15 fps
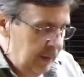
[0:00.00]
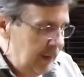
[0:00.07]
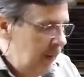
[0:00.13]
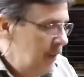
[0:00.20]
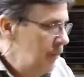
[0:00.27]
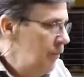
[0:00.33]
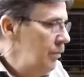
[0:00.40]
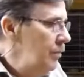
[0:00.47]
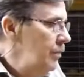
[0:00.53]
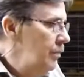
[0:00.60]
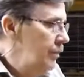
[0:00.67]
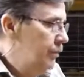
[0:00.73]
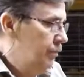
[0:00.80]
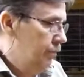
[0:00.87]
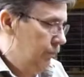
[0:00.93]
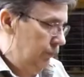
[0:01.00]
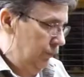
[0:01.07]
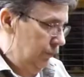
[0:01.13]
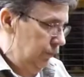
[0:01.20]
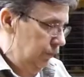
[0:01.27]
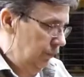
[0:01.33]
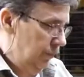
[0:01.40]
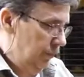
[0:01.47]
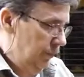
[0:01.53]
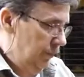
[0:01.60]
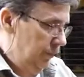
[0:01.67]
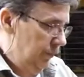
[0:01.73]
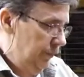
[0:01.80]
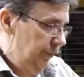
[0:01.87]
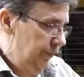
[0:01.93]

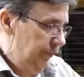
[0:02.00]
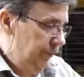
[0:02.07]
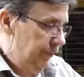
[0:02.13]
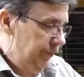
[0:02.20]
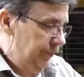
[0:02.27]
Nothing is said.